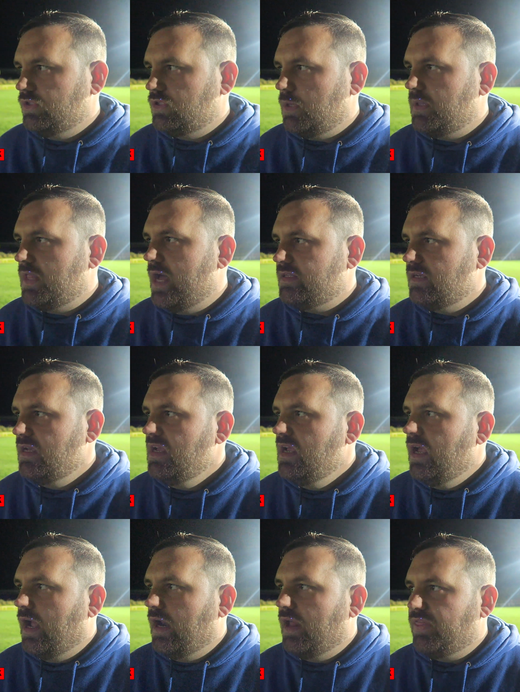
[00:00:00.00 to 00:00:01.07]
top of that.
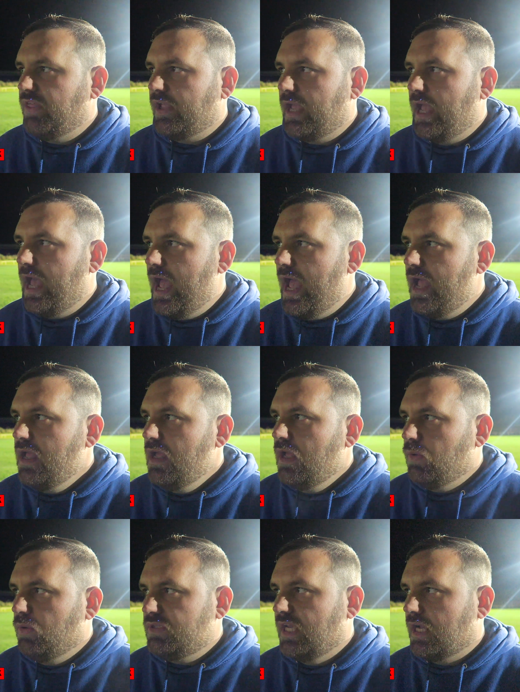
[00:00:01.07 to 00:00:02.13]
And I think
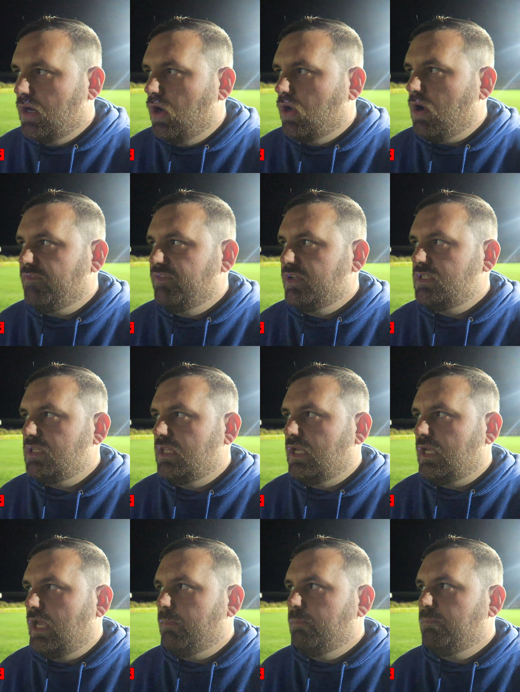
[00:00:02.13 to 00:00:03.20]
we'll take a lot of confidence in
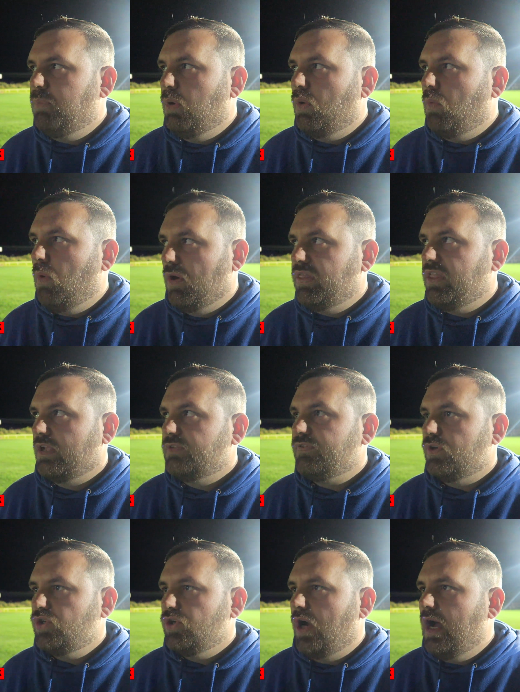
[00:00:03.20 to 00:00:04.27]
the game. But one thing's
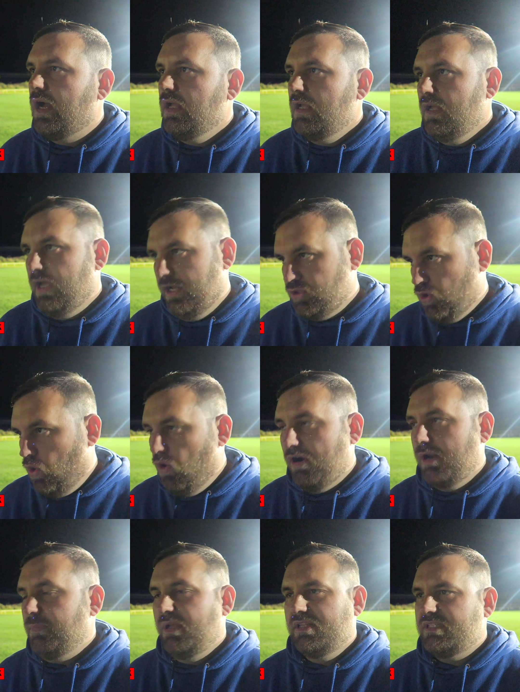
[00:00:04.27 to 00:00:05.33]
for sure, it's
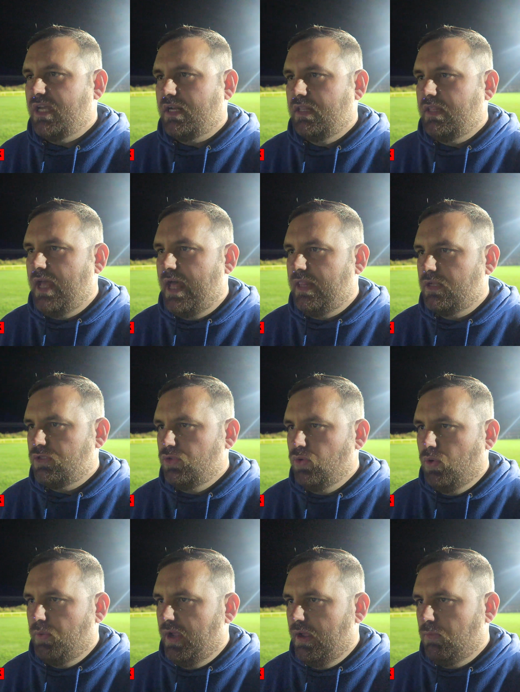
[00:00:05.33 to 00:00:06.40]
already been said in there. There's
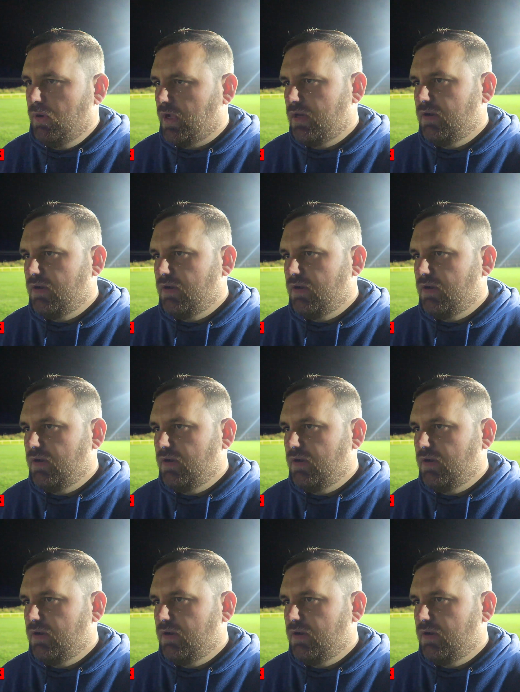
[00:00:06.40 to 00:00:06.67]
no way we